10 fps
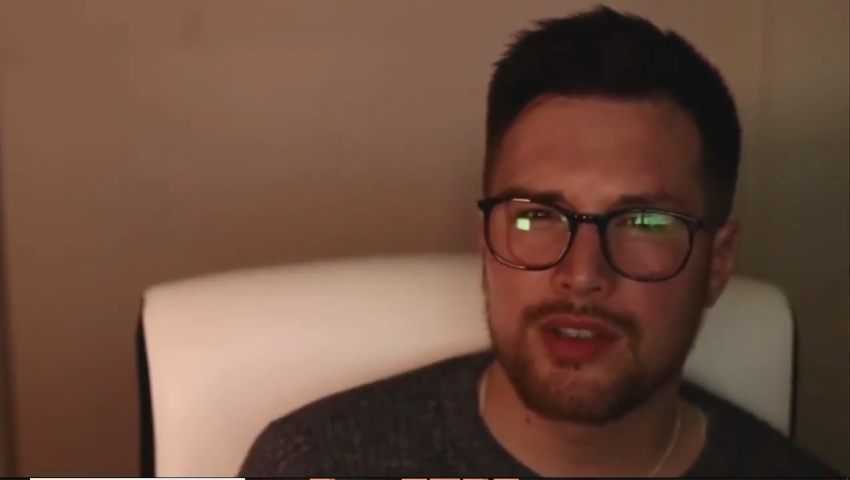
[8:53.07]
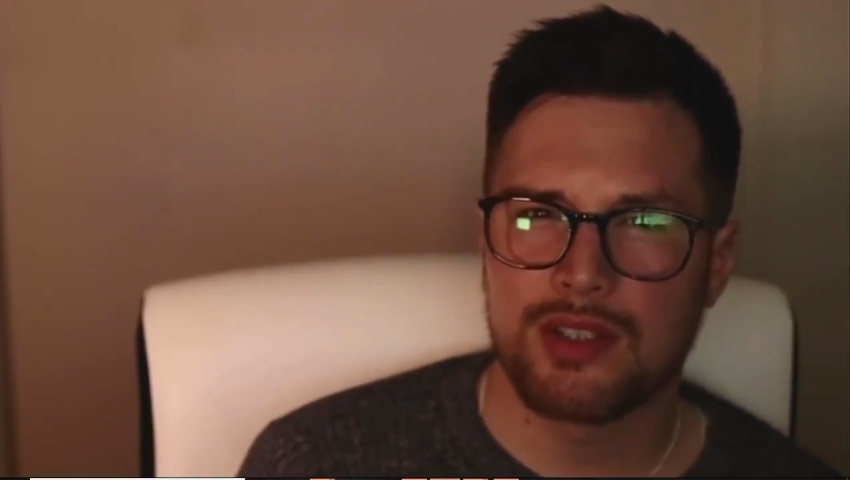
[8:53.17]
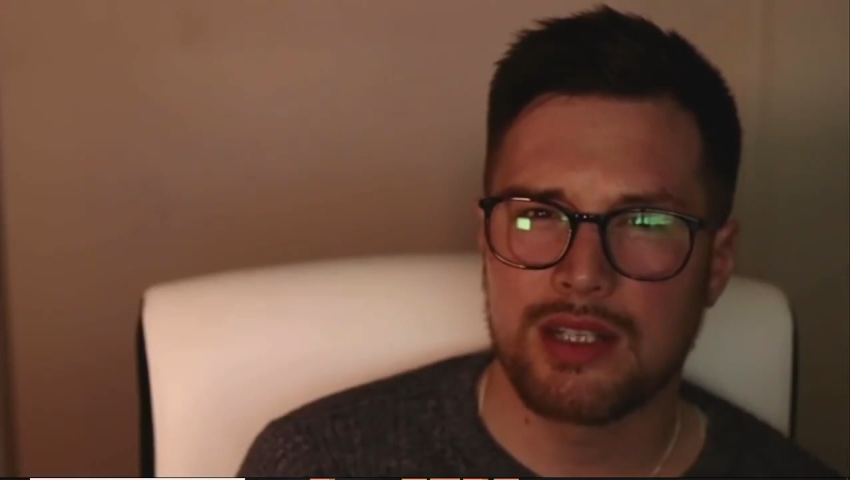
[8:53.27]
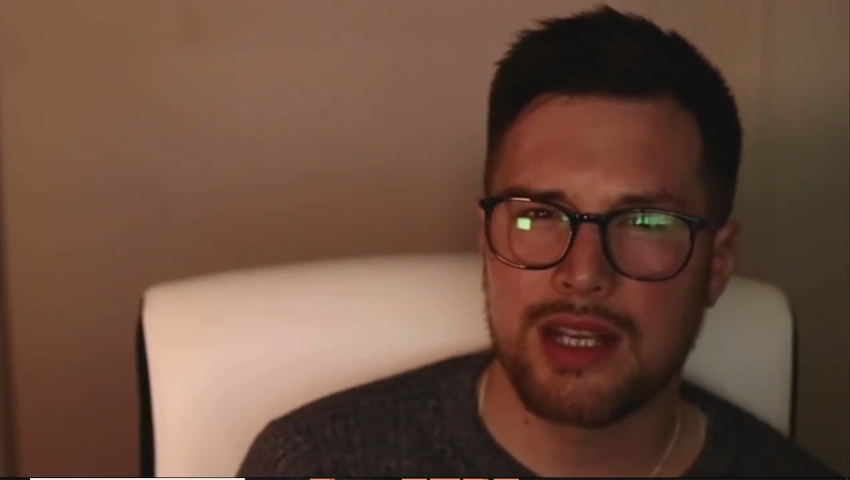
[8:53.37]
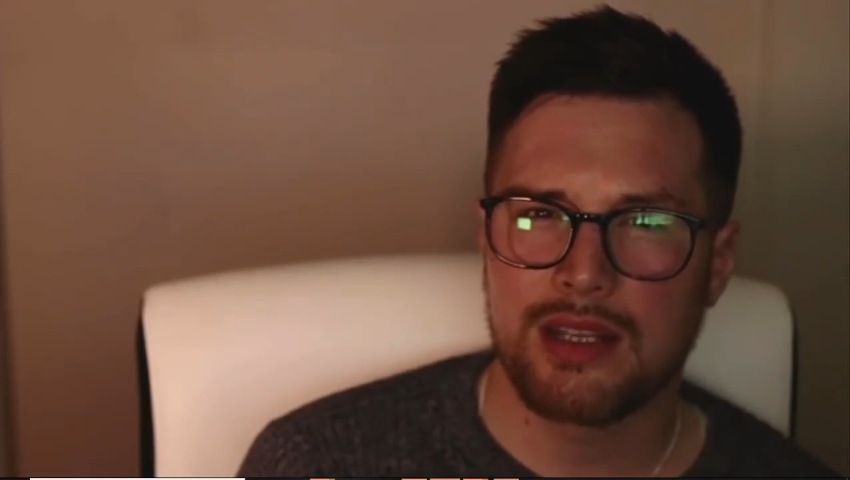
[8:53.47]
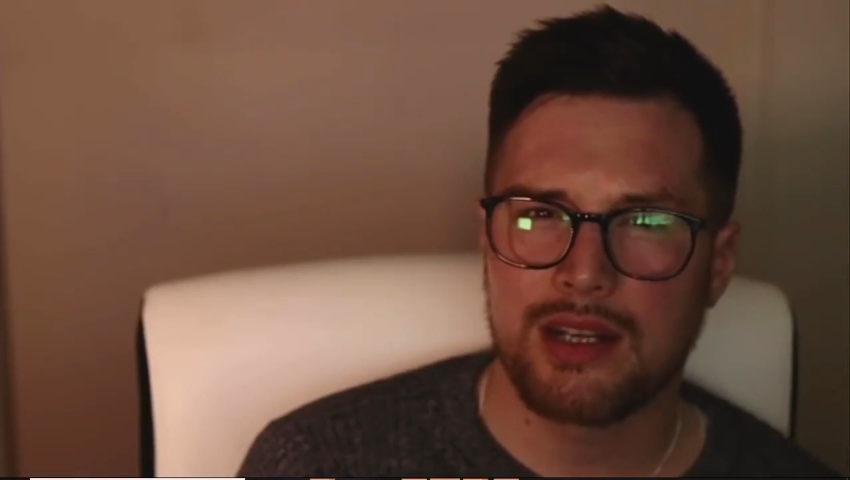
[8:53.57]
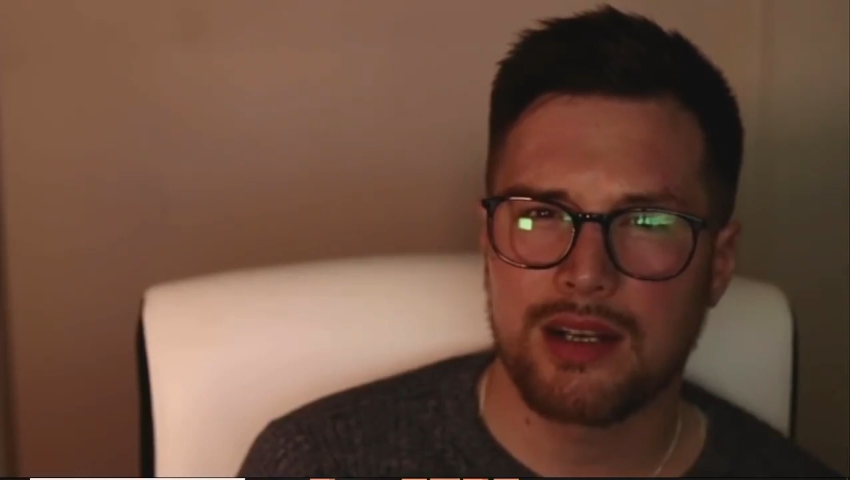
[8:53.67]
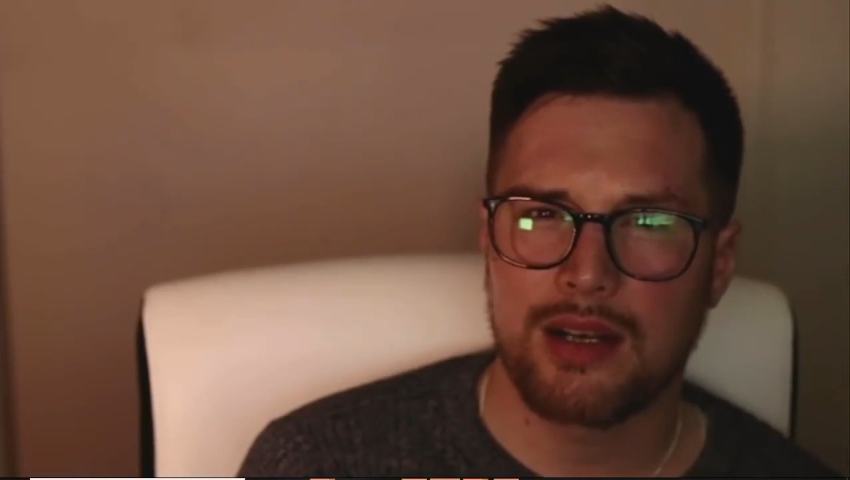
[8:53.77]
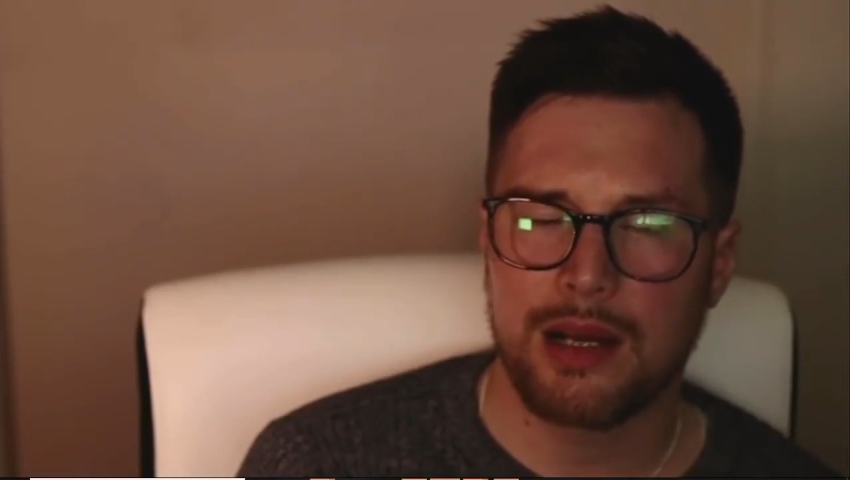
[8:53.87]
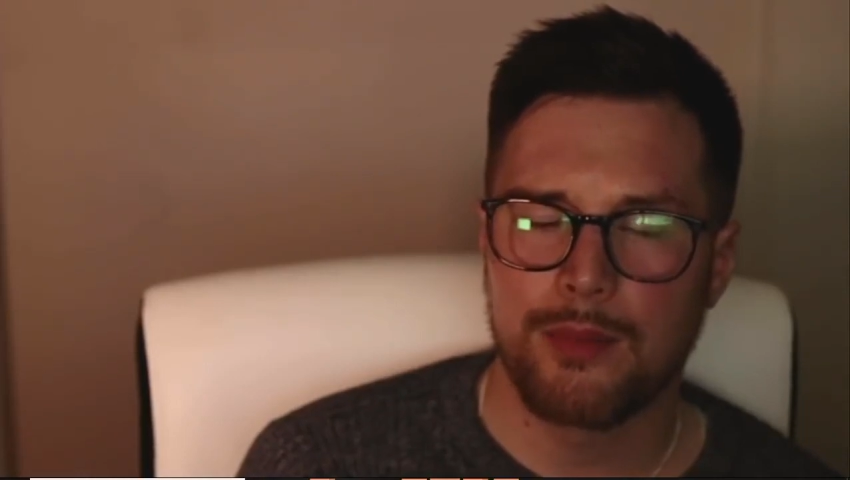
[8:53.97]
The day that
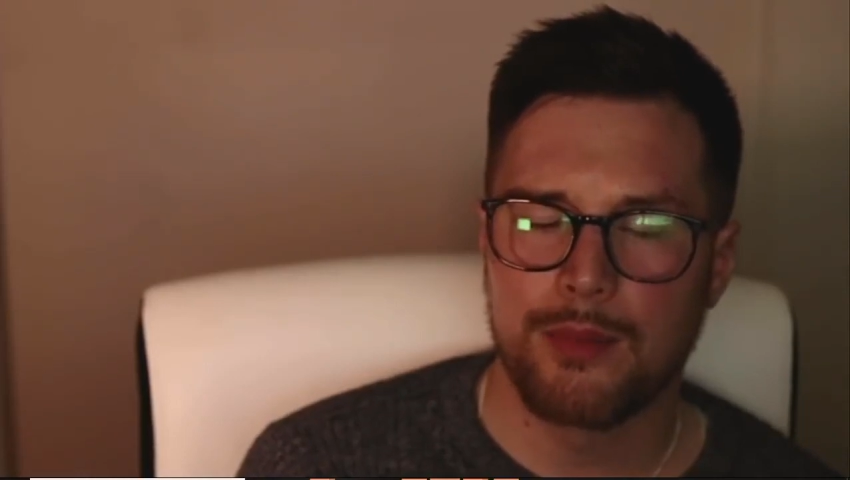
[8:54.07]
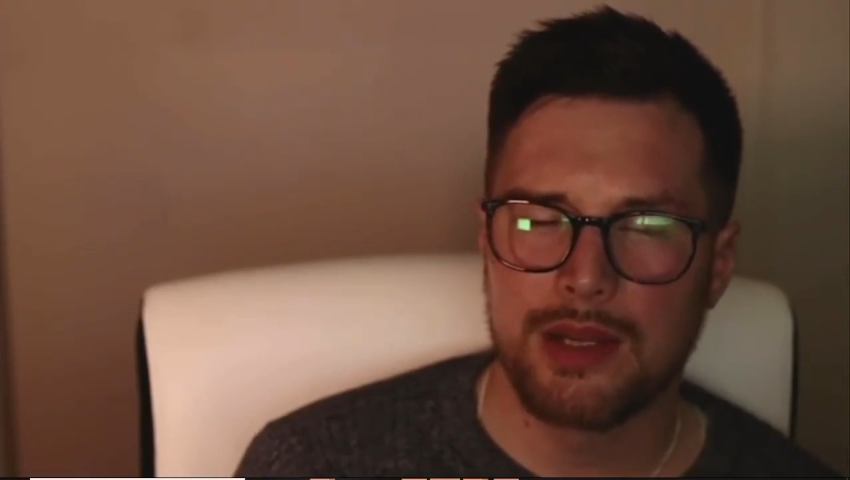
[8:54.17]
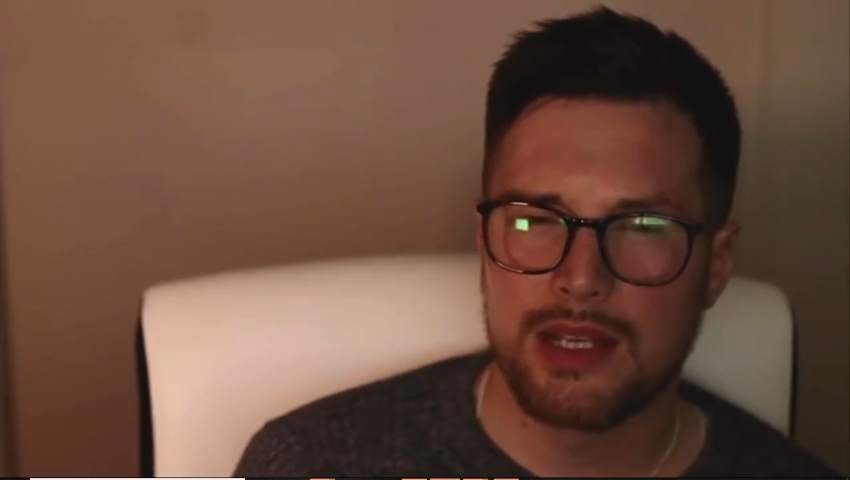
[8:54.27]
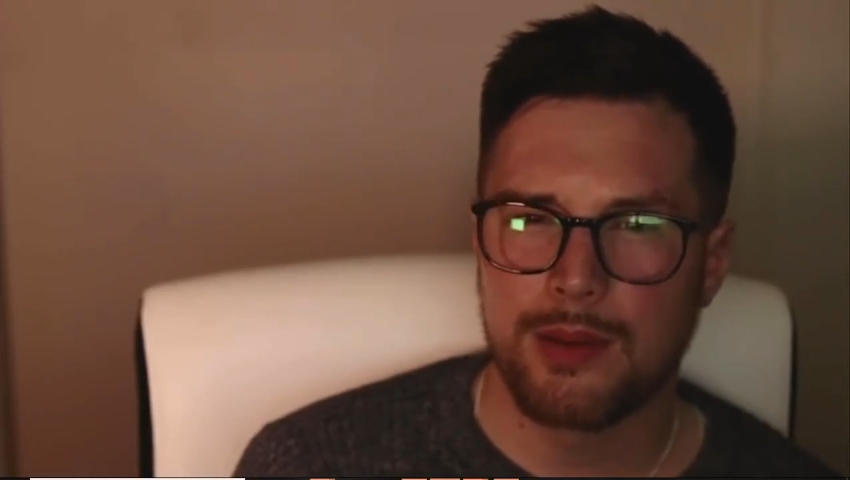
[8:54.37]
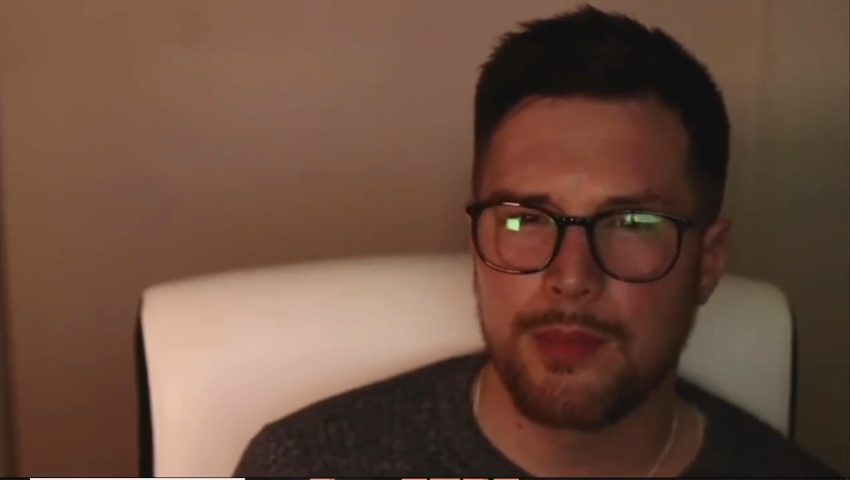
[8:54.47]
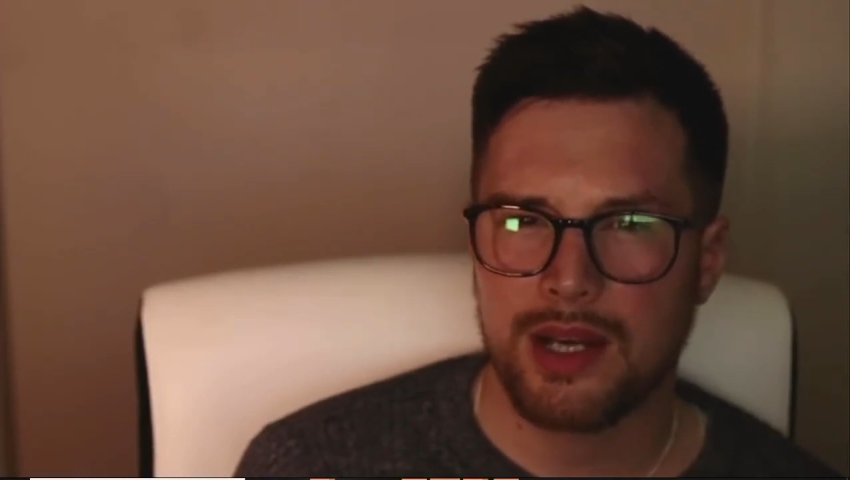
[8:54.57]
me and